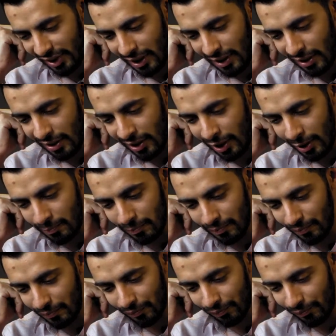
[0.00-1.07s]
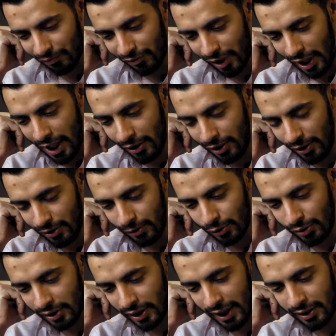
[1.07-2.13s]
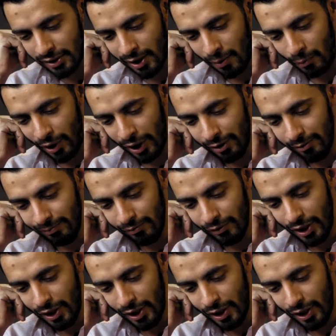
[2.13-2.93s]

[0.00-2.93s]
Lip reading: how do you take someone